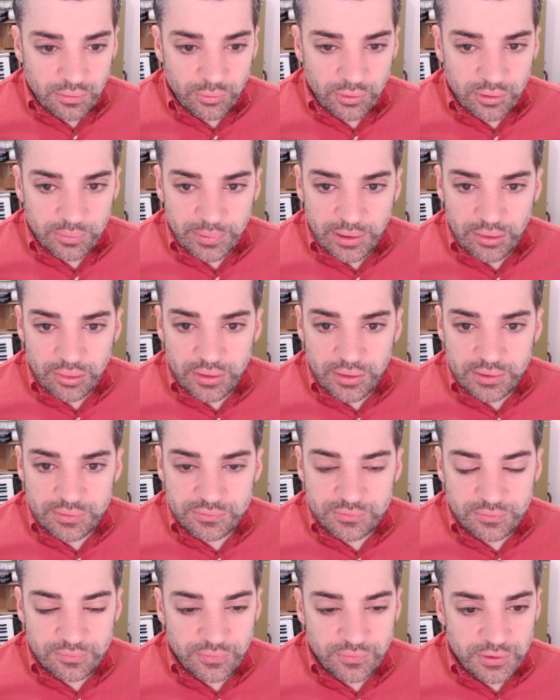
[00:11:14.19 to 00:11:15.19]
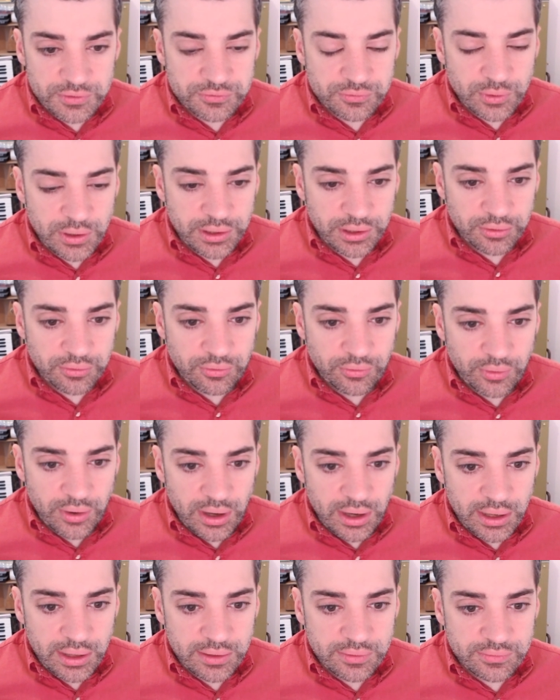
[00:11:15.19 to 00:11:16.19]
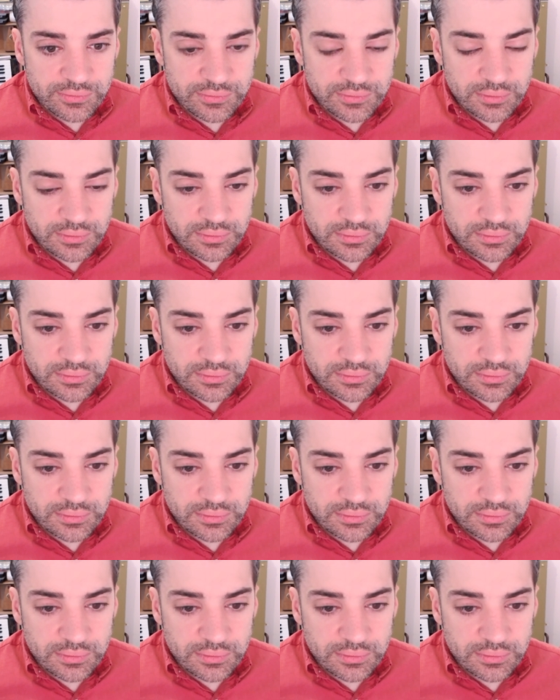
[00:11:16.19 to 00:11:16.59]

What about this? Frustrated cries.